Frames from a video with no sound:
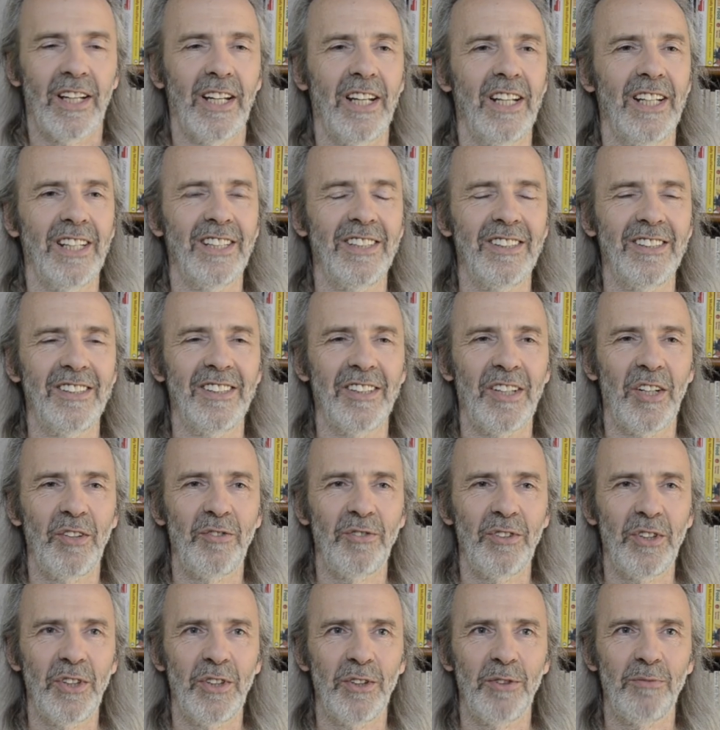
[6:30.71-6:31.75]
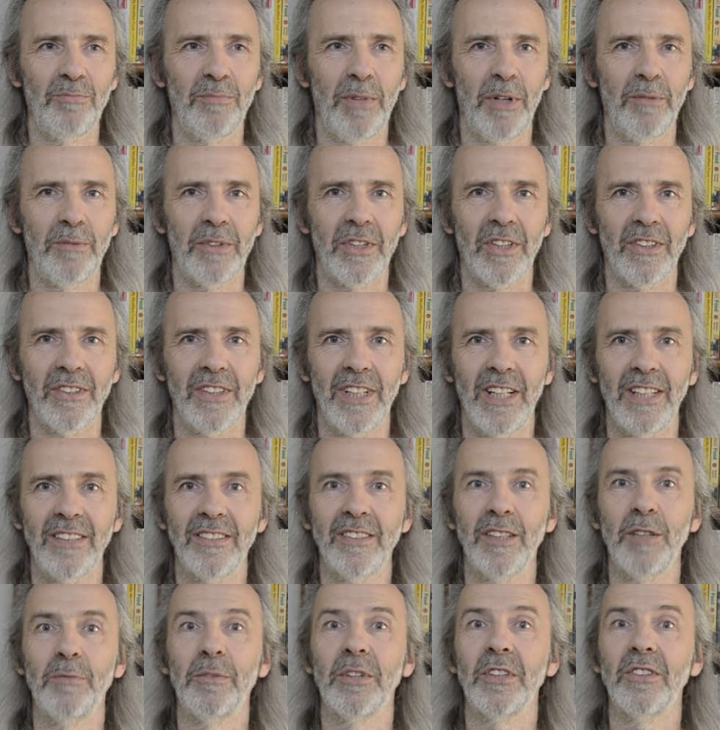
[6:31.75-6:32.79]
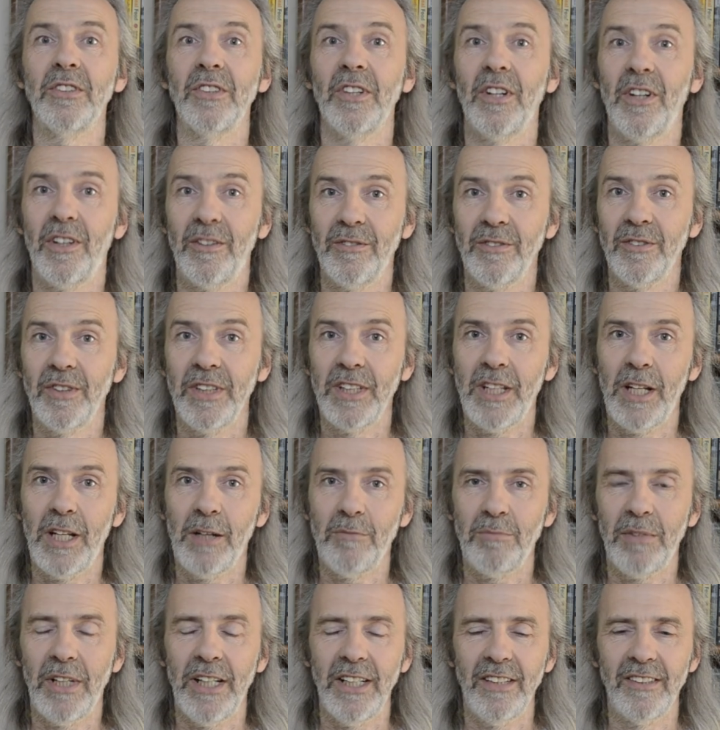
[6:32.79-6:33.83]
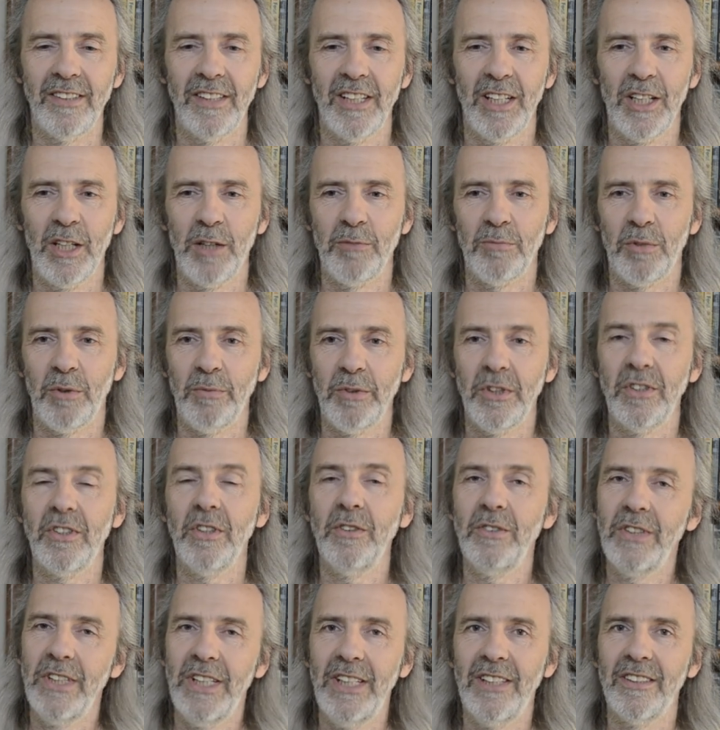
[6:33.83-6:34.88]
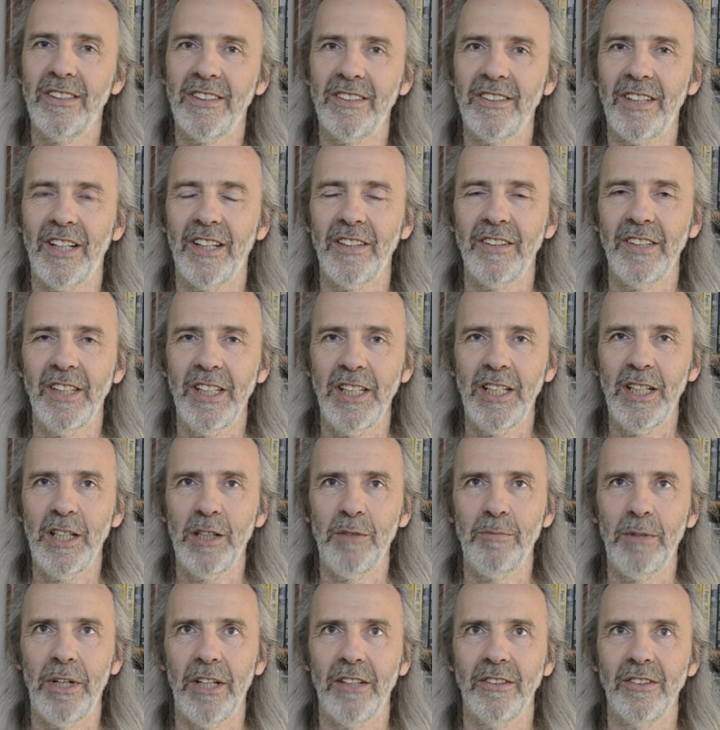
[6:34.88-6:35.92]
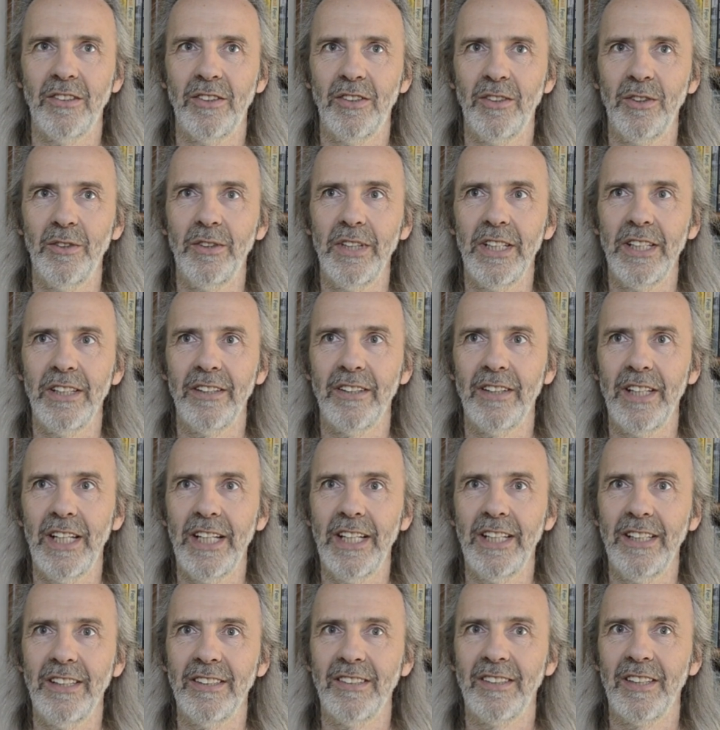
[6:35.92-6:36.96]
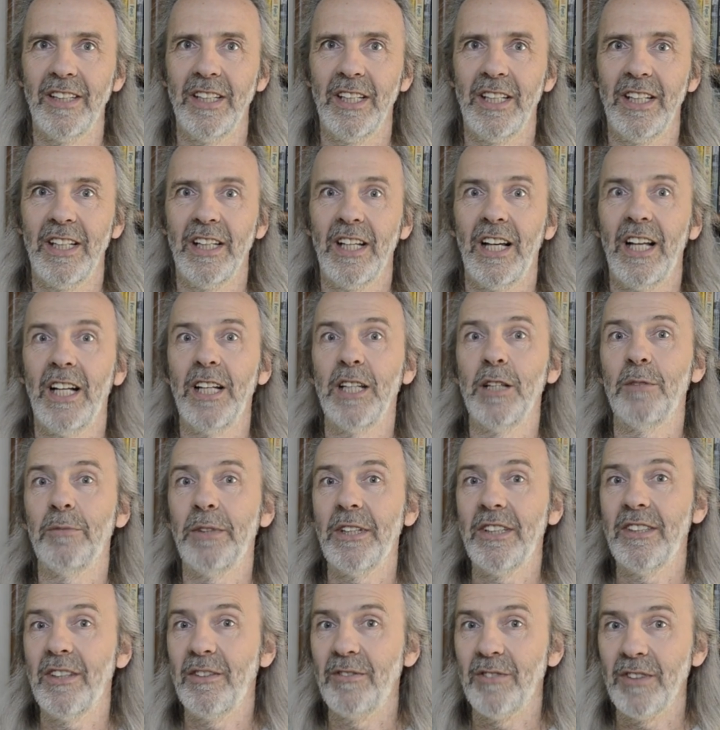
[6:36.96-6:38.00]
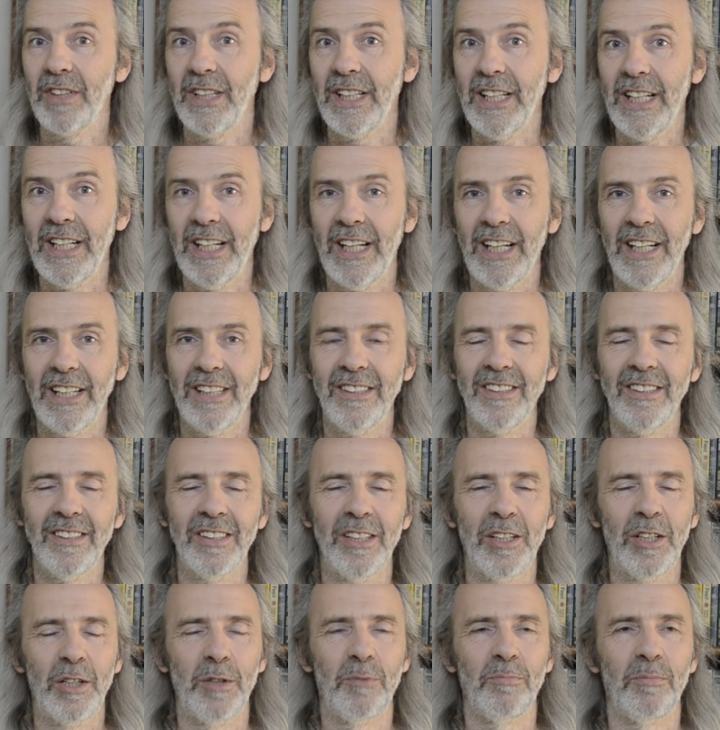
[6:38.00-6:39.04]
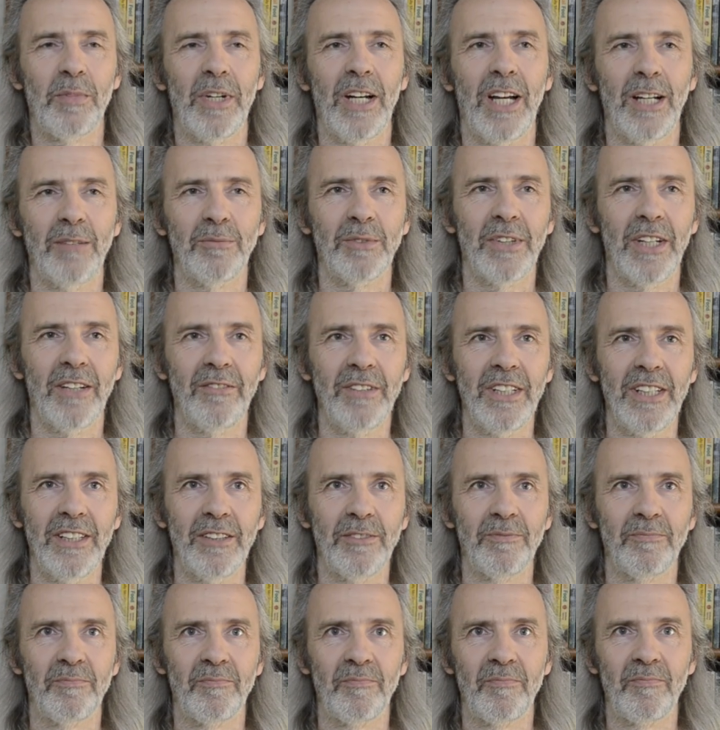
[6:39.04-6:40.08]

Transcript: And I feel permaculture has so much to offer in that place. But we do need to start thinking about doing things a little bit differently, and perhaps having